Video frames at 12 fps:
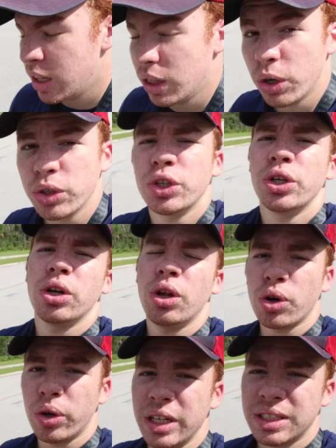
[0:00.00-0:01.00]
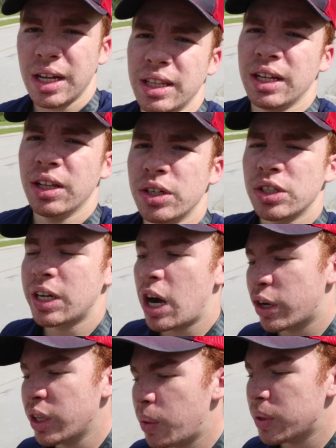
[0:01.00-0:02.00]
look through your local Nissan dealers,
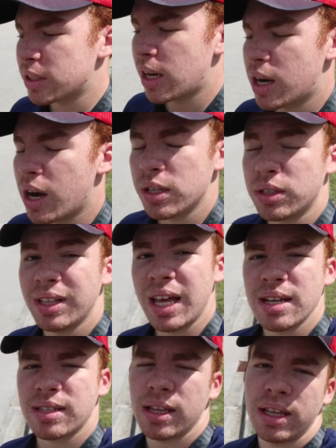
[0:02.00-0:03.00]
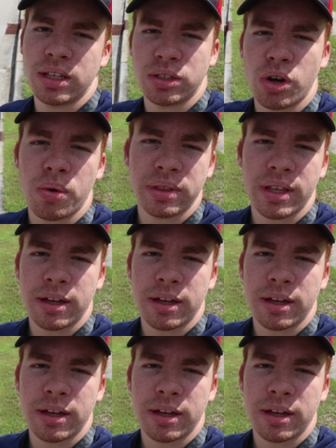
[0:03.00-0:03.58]
calculate what's gonna cost you less, and then just go with